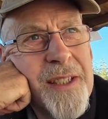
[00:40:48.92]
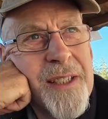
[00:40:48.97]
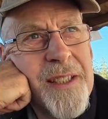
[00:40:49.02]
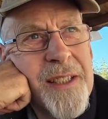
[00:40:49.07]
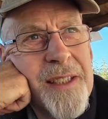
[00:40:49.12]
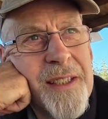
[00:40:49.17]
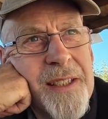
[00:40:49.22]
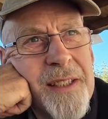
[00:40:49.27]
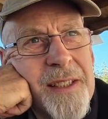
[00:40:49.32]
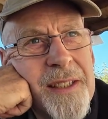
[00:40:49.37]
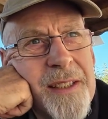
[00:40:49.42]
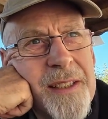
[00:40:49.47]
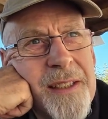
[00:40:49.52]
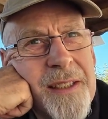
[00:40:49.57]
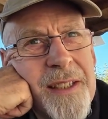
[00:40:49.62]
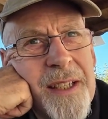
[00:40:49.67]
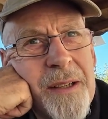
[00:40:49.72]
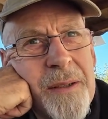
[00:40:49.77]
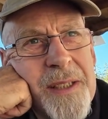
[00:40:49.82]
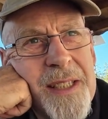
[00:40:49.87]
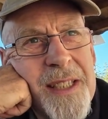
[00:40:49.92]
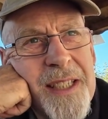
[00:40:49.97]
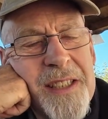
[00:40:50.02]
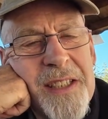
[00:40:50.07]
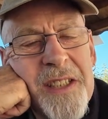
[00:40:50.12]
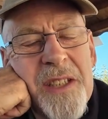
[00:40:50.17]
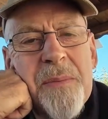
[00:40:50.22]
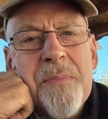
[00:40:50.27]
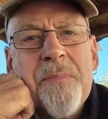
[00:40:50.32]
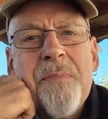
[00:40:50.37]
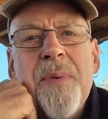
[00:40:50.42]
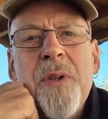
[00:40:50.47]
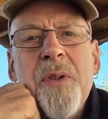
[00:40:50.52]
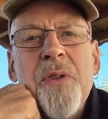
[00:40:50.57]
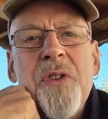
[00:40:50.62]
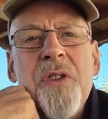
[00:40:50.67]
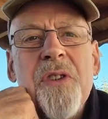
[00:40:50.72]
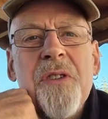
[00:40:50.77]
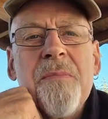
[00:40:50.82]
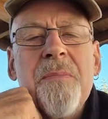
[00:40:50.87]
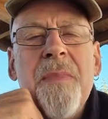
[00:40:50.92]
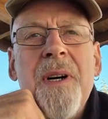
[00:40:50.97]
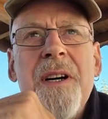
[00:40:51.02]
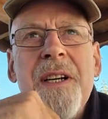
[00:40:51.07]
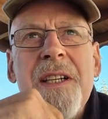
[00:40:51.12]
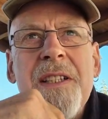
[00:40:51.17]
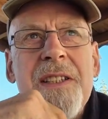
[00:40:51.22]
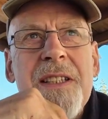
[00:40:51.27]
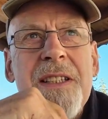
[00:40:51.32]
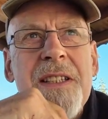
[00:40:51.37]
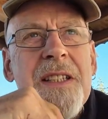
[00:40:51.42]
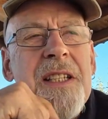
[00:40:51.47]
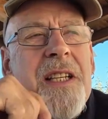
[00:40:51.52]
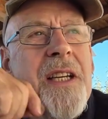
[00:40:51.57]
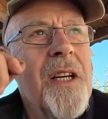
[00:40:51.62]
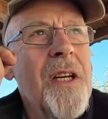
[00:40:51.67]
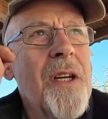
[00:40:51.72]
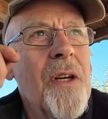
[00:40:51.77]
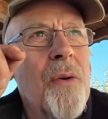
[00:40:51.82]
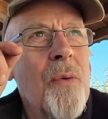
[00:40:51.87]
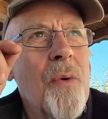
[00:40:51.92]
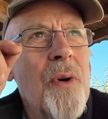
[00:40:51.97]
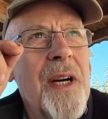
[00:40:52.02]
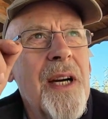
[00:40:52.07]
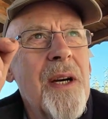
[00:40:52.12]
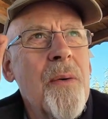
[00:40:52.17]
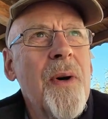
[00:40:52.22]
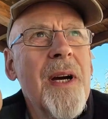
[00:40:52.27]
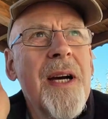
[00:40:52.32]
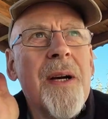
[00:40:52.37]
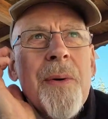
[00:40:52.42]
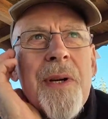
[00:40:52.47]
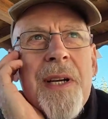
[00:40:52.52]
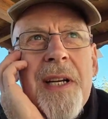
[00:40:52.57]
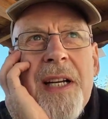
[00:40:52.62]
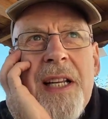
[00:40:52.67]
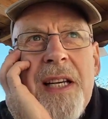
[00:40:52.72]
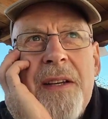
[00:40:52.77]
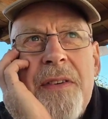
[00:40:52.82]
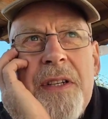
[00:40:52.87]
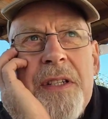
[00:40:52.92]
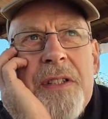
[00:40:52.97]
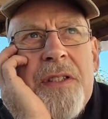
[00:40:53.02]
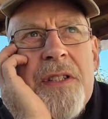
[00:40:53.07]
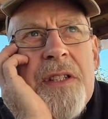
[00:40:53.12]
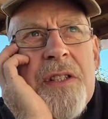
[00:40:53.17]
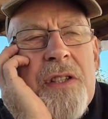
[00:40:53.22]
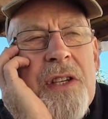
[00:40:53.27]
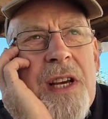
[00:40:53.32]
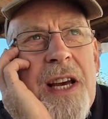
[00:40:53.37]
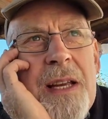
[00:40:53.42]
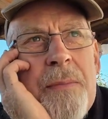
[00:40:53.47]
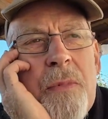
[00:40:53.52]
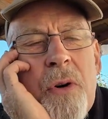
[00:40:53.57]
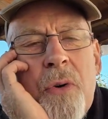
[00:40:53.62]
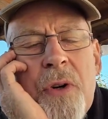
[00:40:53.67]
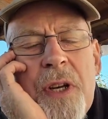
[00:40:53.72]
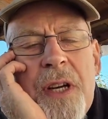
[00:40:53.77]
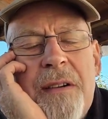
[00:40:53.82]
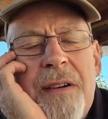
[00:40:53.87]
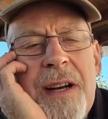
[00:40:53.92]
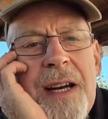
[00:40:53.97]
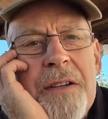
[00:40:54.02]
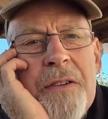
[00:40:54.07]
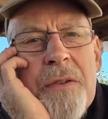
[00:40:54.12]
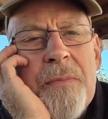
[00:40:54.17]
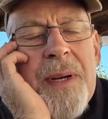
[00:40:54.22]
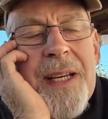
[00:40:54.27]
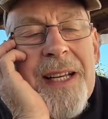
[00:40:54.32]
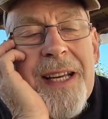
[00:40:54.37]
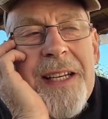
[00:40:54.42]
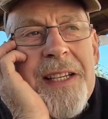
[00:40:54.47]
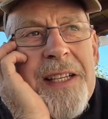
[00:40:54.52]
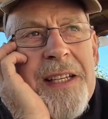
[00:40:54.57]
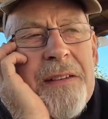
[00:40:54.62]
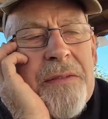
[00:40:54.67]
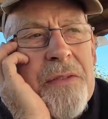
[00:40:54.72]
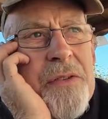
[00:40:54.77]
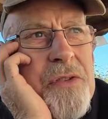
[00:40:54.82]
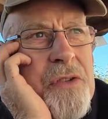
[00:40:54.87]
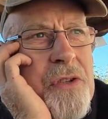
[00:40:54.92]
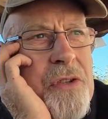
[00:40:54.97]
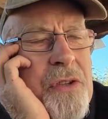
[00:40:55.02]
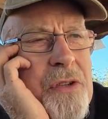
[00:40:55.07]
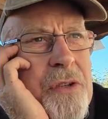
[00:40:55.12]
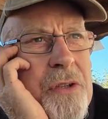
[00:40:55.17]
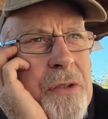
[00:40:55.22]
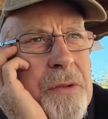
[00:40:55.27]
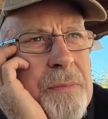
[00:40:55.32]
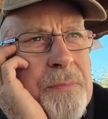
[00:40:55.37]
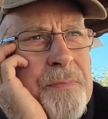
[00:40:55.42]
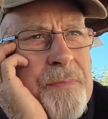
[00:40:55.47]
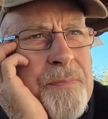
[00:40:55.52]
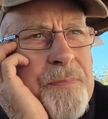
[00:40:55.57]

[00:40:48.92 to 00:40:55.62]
You know, it has its pluses and minuses. Where we live, it's the same all year round. Doesn't make any difference at all.